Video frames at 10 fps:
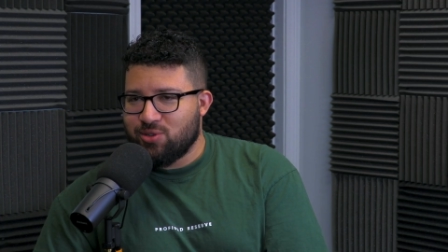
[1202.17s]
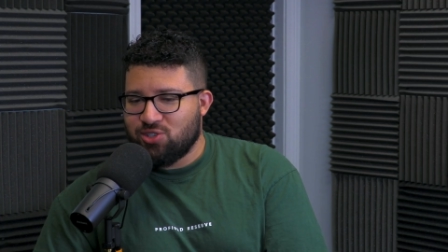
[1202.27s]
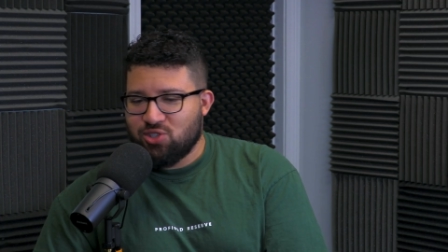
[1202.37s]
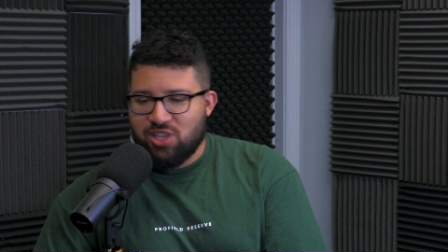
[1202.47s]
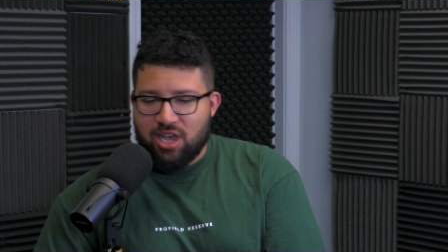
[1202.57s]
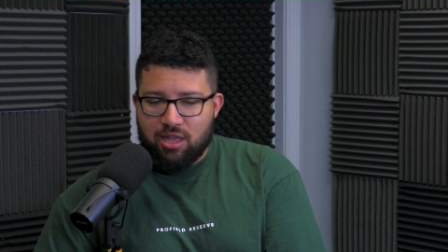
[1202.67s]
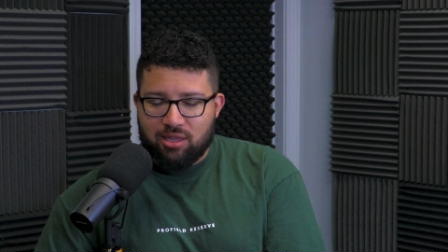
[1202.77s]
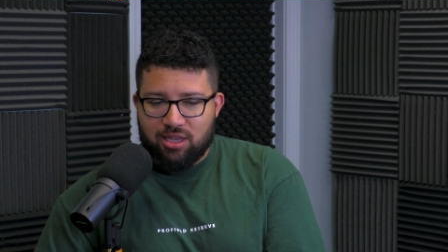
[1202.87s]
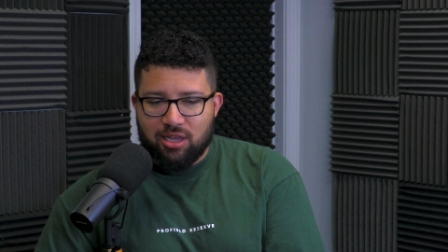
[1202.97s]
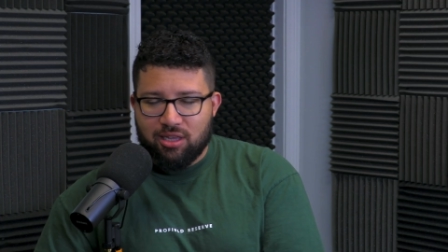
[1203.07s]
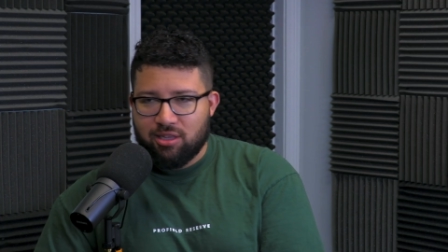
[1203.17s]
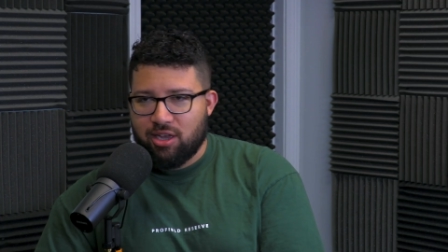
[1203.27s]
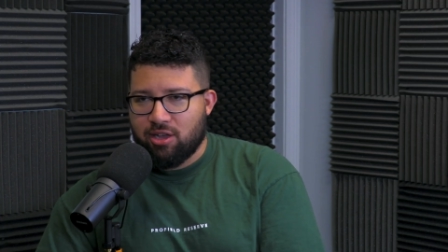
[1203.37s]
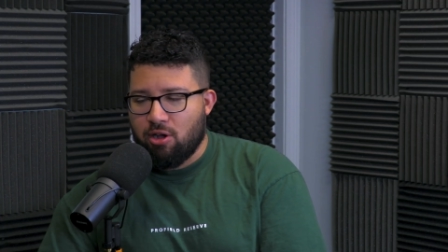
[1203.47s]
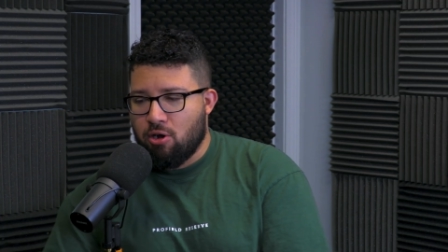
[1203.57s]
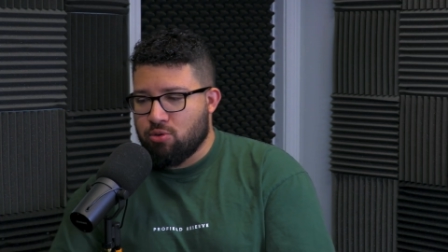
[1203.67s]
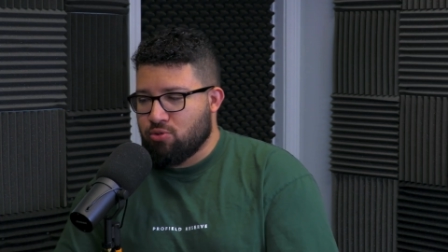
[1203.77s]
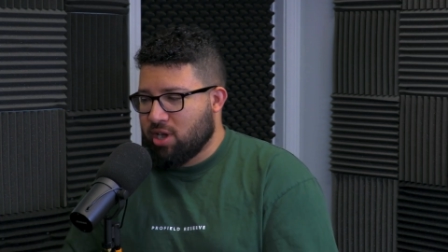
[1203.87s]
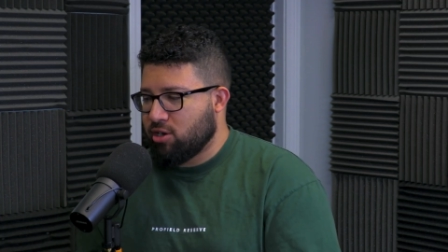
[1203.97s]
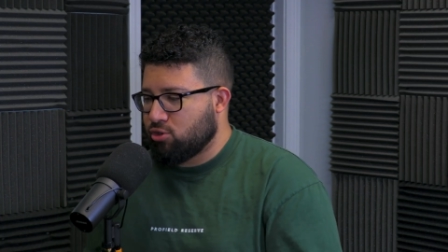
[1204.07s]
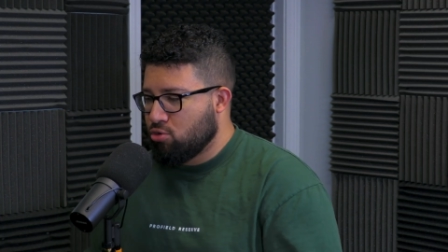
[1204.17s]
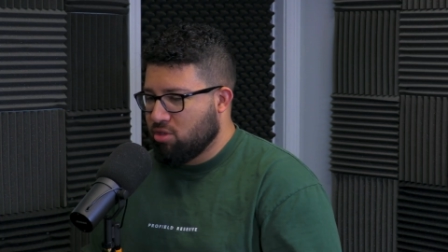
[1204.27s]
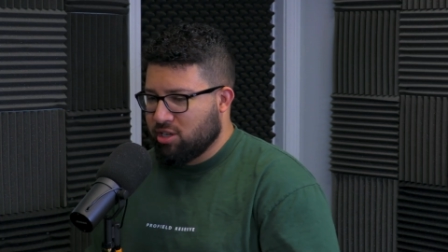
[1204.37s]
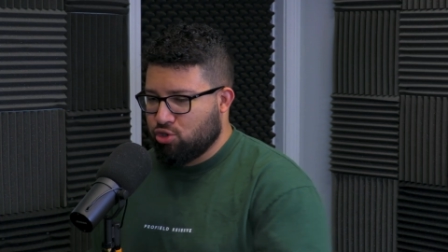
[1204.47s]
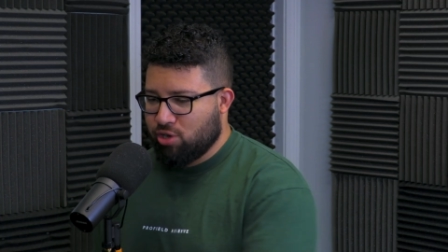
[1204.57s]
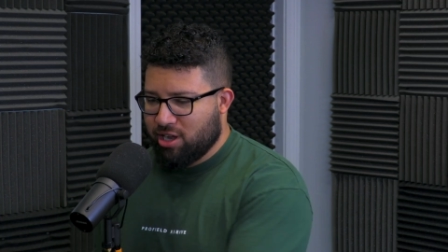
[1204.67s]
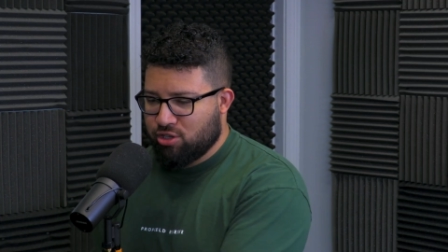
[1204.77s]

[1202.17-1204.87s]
always just yelling and like, oh, you got to do this, you got